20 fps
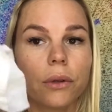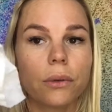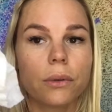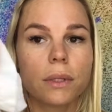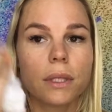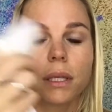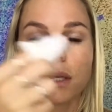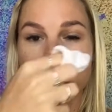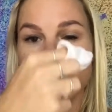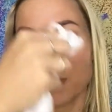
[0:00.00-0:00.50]

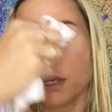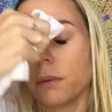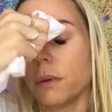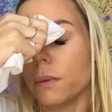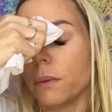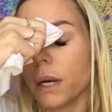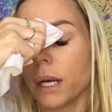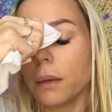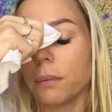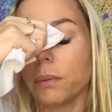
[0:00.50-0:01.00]
use like a baby
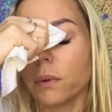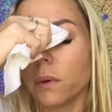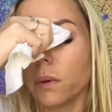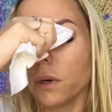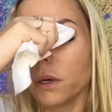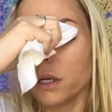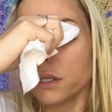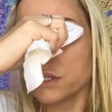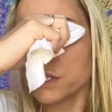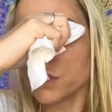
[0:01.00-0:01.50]
wipe
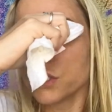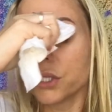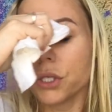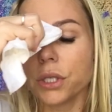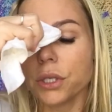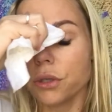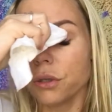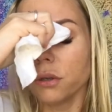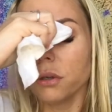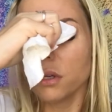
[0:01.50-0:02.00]
or a
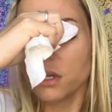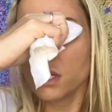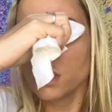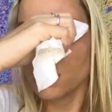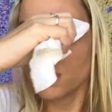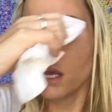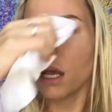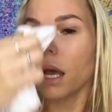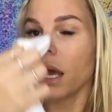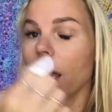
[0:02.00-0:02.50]
tissue
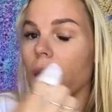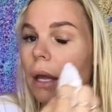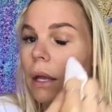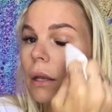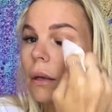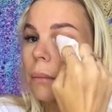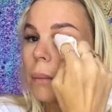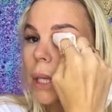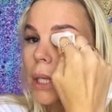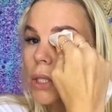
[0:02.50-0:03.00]

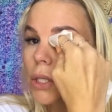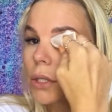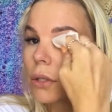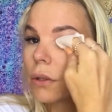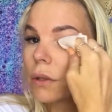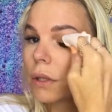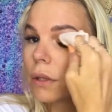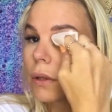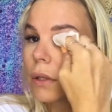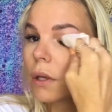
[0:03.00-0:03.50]
and make sure
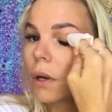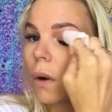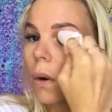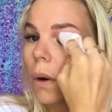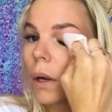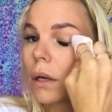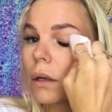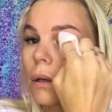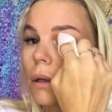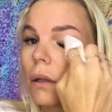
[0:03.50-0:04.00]
that the
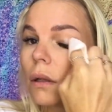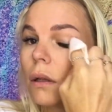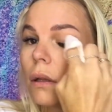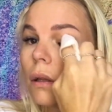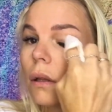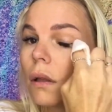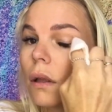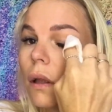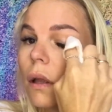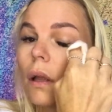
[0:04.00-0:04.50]
oil
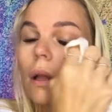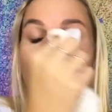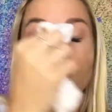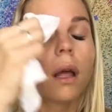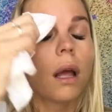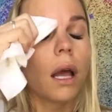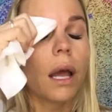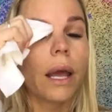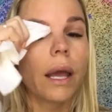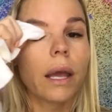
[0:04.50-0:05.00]

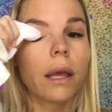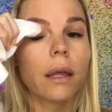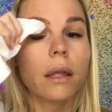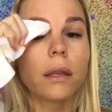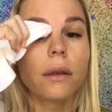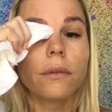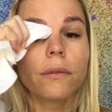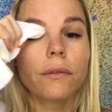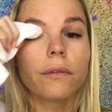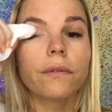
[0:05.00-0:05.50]

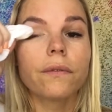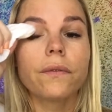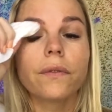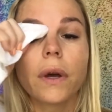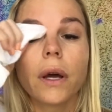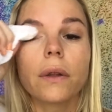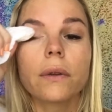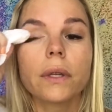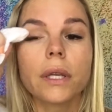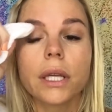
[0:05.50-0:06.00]
and
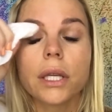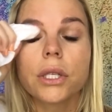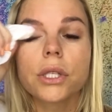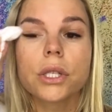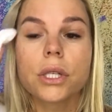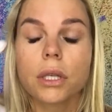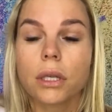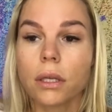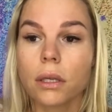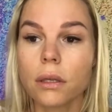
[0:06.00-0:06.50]

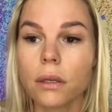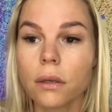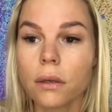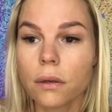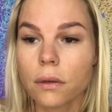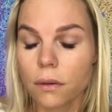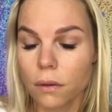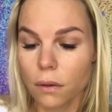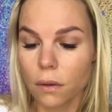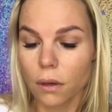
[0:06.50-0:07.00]
foundation
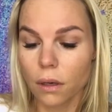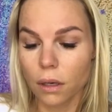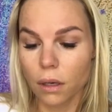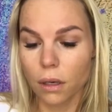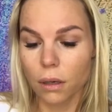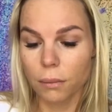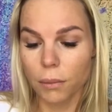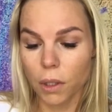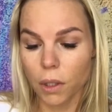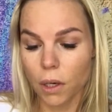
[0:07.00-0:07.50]

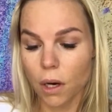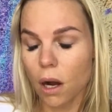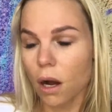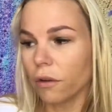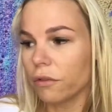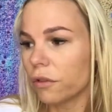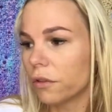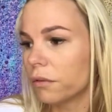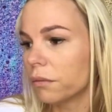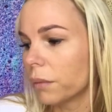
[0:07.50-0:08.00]
are
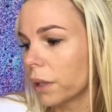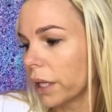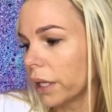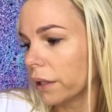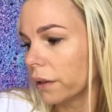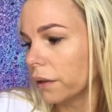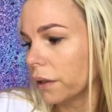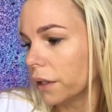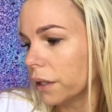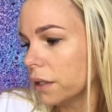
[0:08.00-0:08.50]
off of
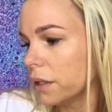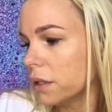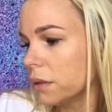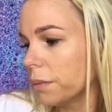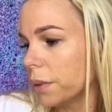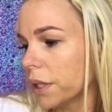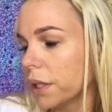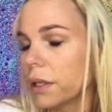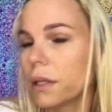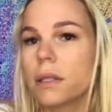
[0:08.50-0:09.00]
my lids,
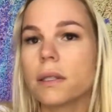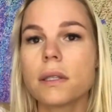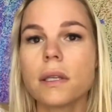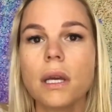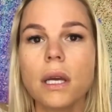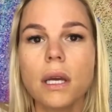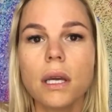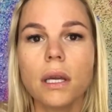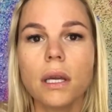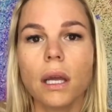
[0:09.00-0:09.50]
because
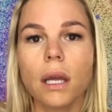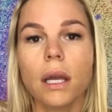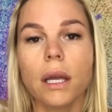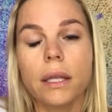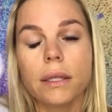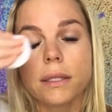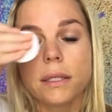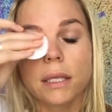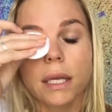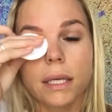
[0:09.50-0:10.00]

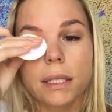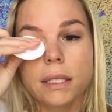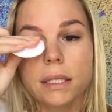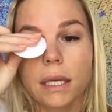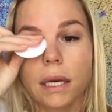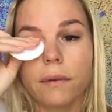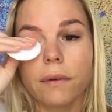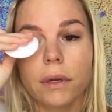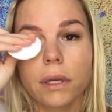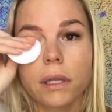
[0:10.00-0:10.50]
it's nice to
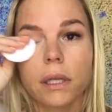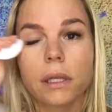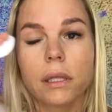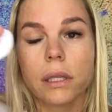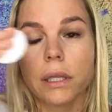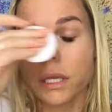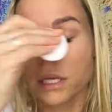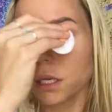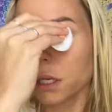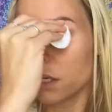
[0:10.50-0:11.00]
have a
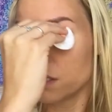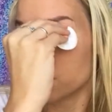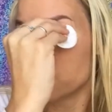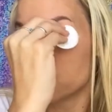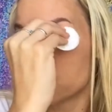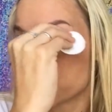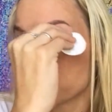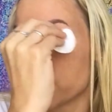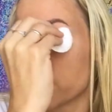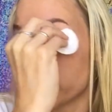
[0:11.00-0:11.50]
clean,
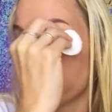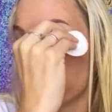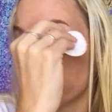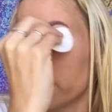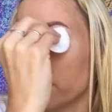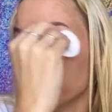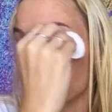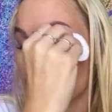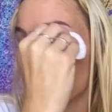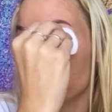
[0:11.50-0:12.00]

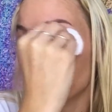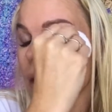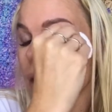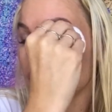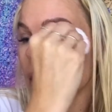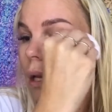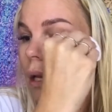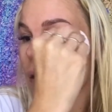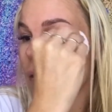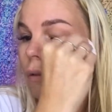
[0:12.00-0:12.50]
dry
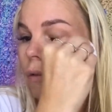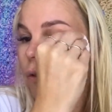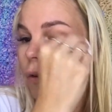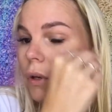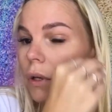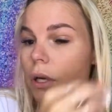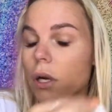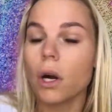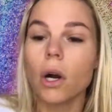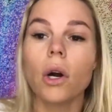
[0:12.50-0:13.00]
lid
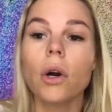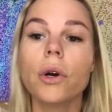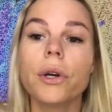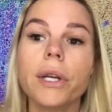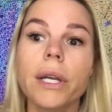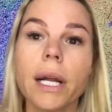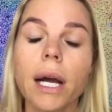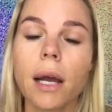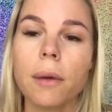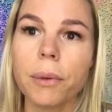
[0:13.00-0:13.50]
for a
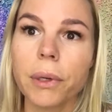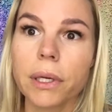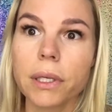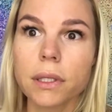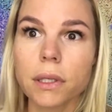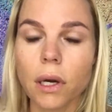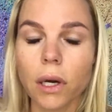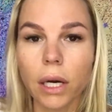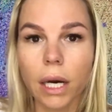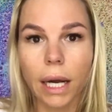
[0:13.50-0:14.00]
hooded eye,
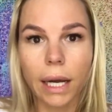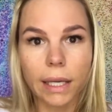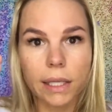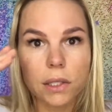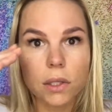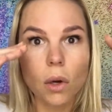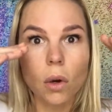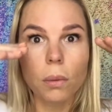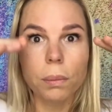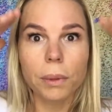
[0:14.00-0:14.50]
because our
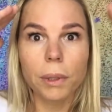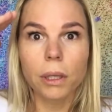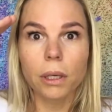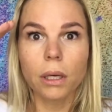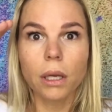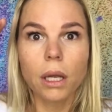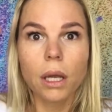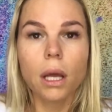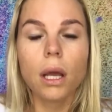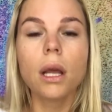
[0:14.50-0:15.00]
eyes
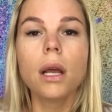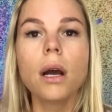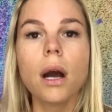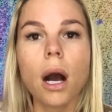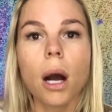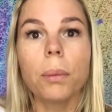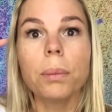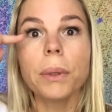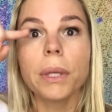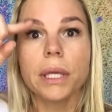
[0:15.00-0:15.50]
open
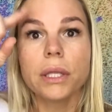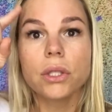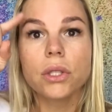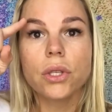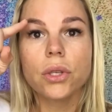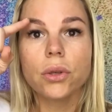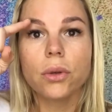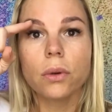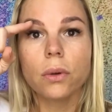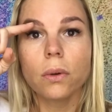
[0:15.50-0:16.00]
up
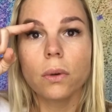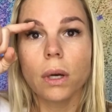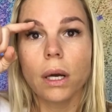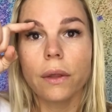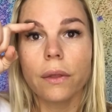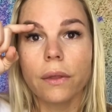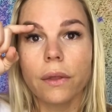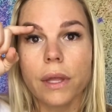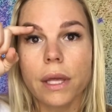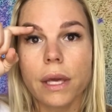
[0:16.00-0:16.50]
into
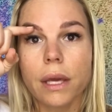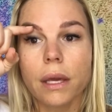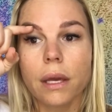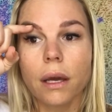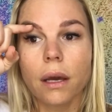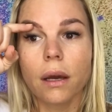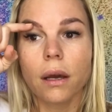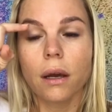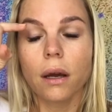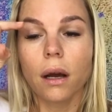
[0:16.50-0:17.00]

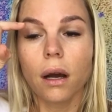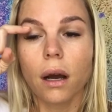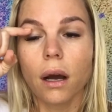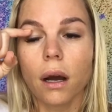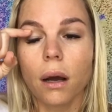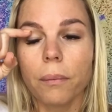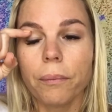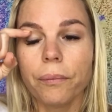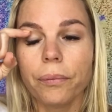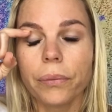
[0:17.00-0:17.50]
the
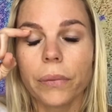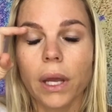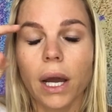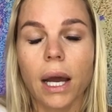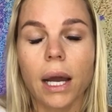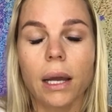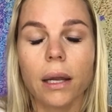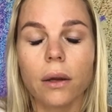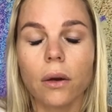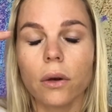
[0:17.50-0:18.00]

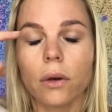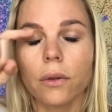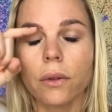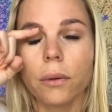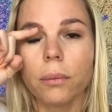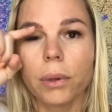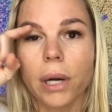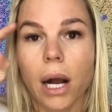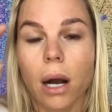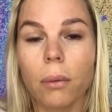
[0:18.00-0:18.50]
eye or the
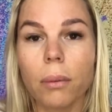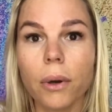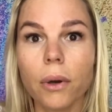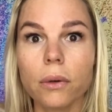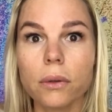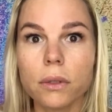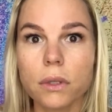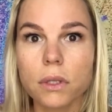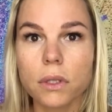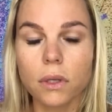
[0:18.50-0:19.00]
brow
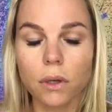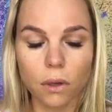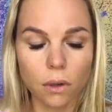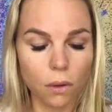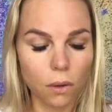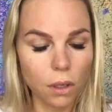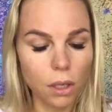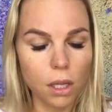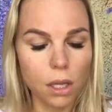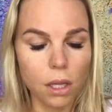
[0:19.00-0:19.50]
bone. So